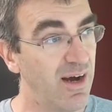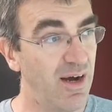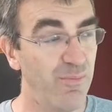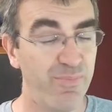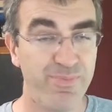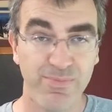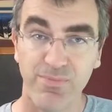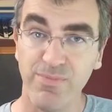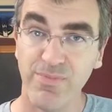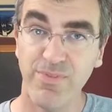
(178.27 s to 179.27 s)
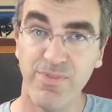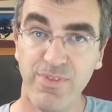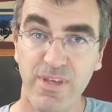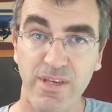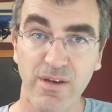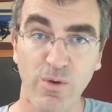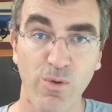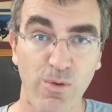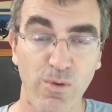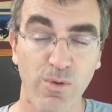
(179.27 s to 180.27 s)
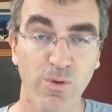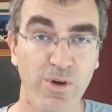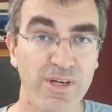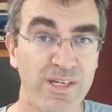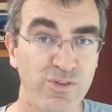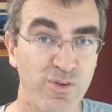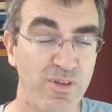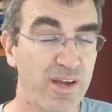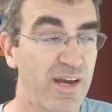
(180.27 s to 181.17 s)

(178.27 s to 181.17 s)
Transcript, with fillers: Um, the or organizer of the